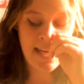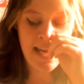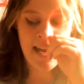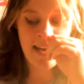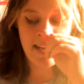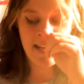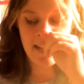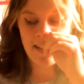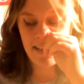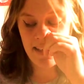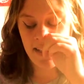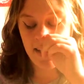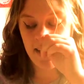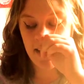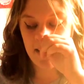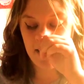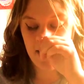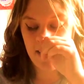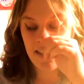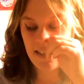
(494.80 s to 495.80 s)
again,
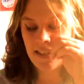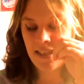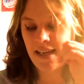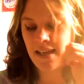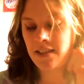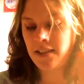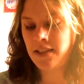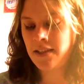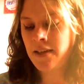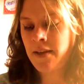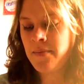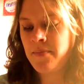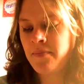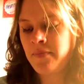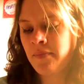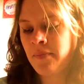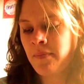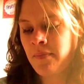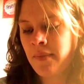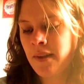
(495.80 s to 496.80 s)
he says,
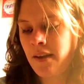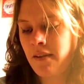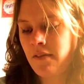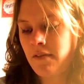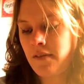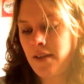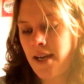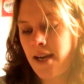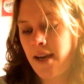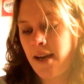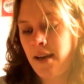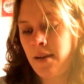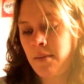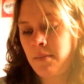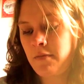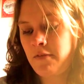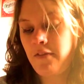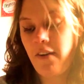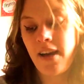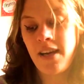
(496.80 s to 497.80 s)

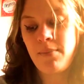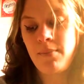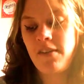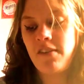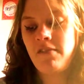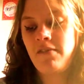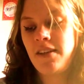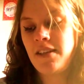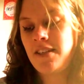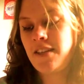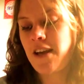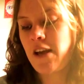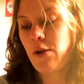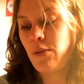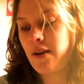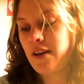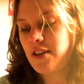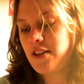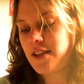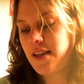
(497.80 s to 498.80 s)
find me a video
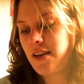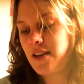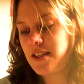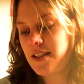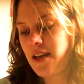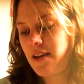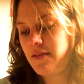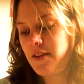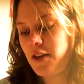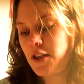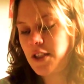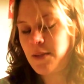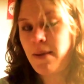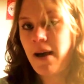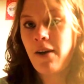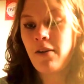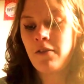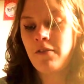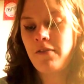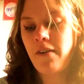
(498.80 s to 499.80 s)
which shows that if you
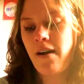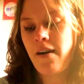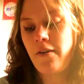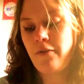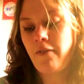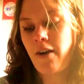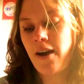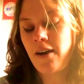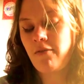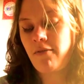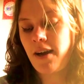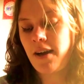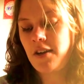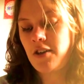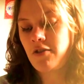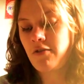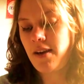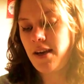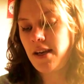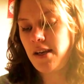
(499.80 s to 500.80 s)
spout far-right
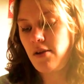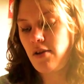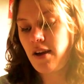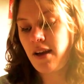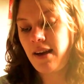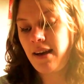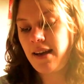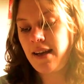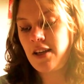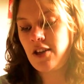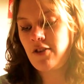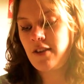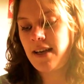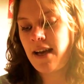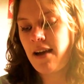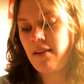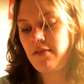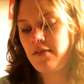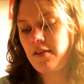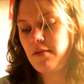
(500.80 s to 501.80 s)
rhetoric, you can literally
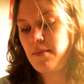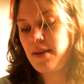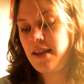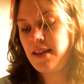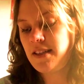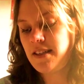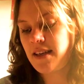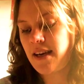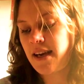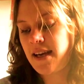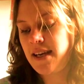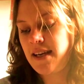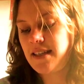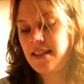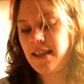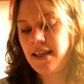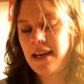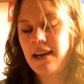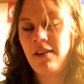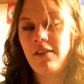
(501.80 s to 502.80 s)
have the media
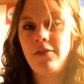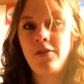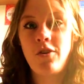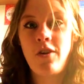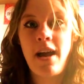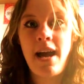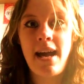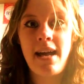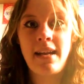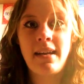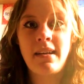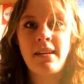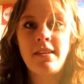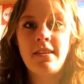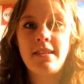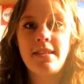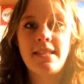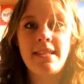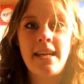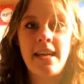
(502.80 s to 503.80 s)
eating out of your
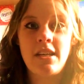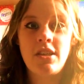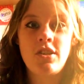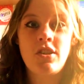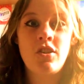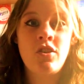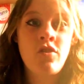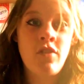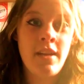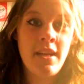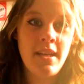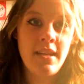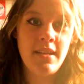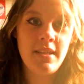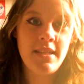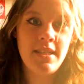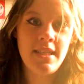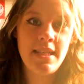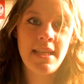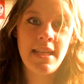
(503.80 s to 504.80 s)
hand /
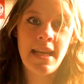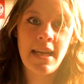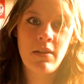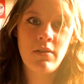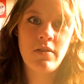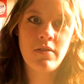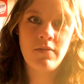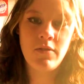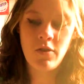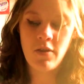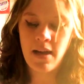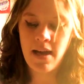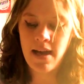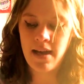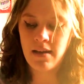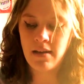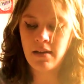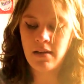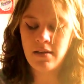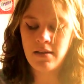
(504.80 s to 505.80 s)
drinking tea out of your
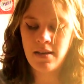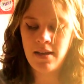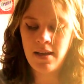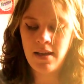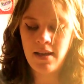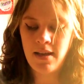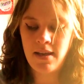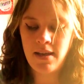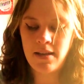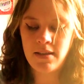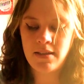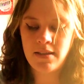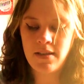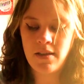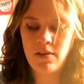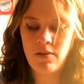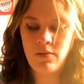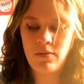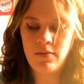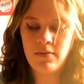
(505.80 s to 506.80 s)
hand.
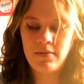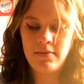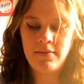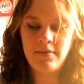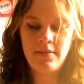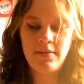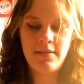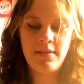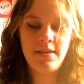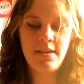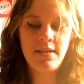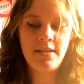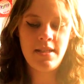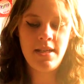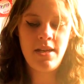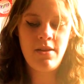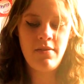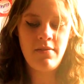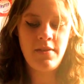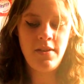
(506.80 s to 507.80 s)
So I
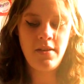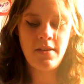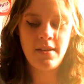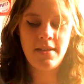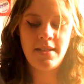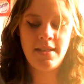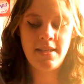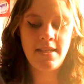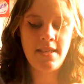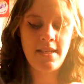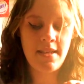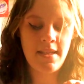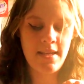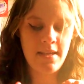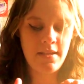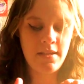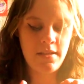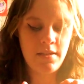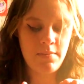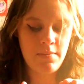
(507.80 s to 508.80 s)
don't know if you could see
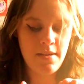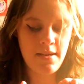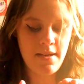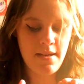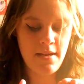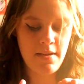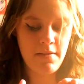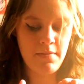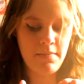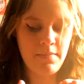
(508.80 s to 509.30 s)
this, but